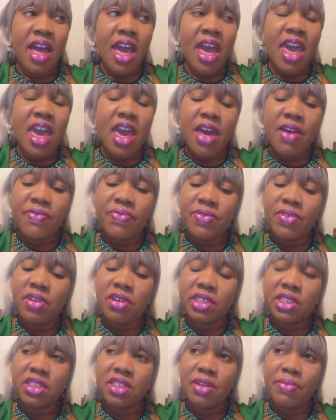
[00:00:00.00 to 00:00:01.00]
I have
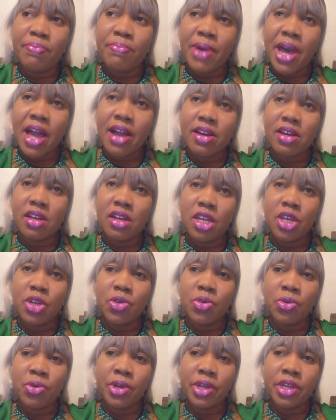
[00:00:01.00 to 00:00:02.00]
looked back a
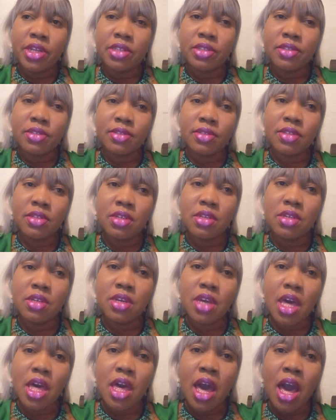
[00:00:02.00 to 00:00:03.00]
little and
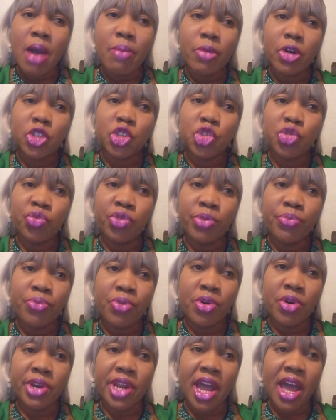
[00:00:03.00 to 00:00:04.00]
see how much
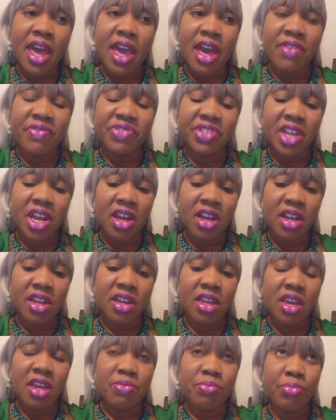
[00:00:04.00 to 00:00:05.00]
report I have
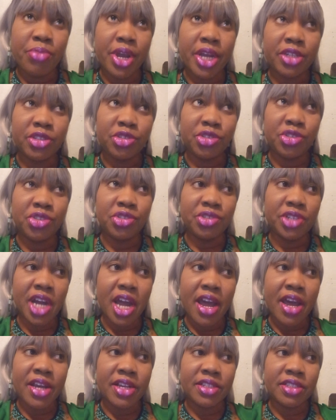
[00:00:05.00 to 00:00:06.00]
done and bring to you
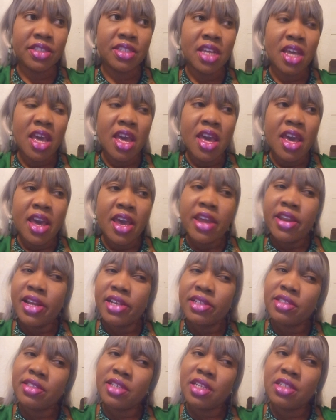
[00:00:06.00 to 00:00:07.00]
guys. And
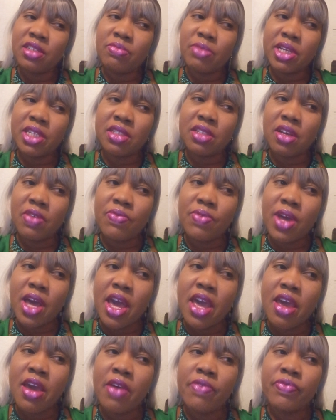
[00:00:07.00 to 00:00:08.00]
I said to myself,
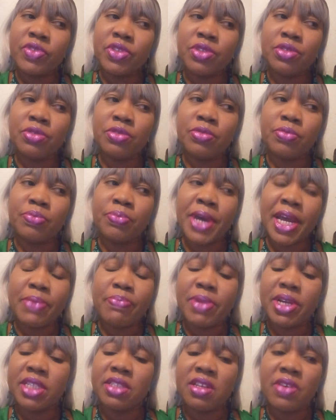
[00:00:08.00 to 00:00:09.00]
I have to
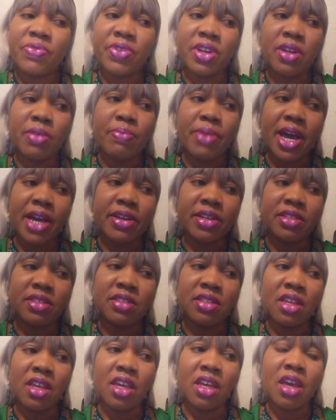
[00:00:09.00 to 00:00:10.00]
pat myself in the back
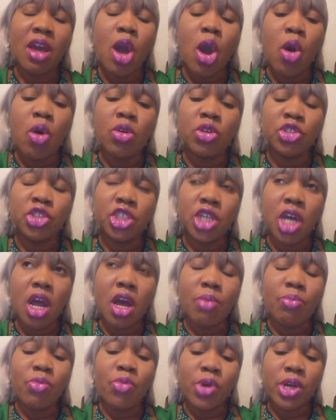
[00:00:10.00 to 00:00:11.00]
and say,
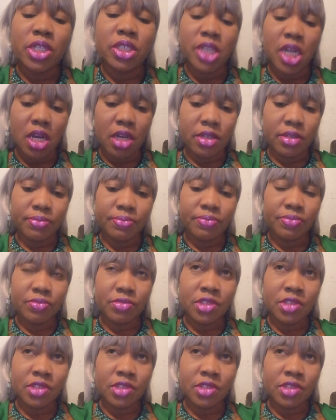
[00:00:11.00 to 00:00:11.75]
job well done.